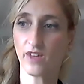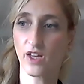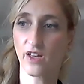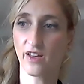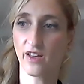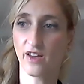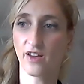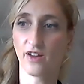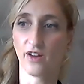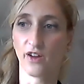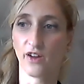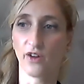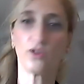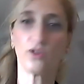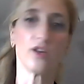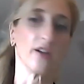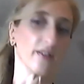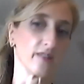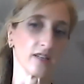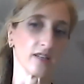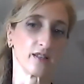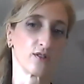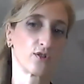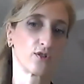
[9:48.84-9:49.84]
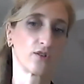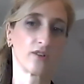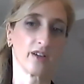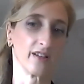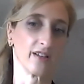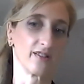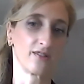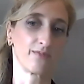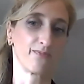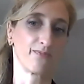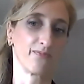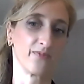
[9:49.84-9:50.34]

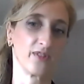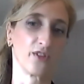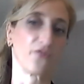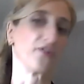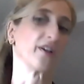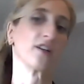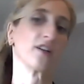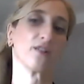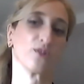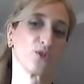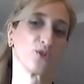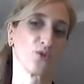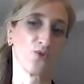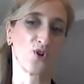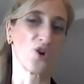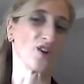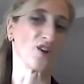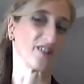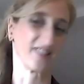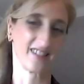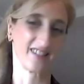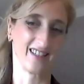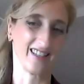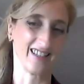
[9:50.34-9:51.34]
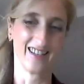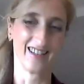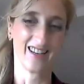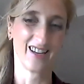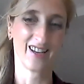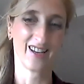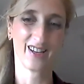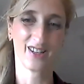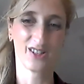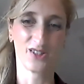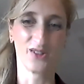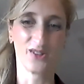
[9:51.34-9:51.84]
it's difficult or costly
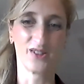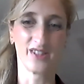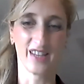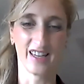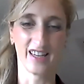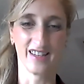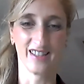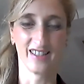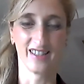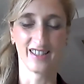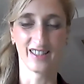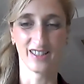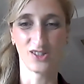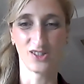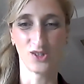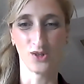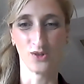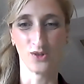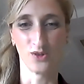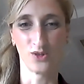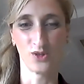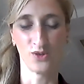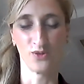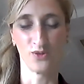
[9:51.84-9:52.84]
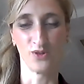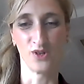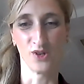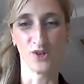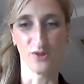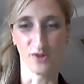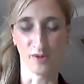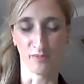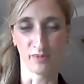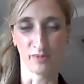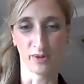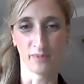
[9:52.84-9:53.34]
to send to
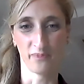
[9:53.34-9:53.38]
Europe.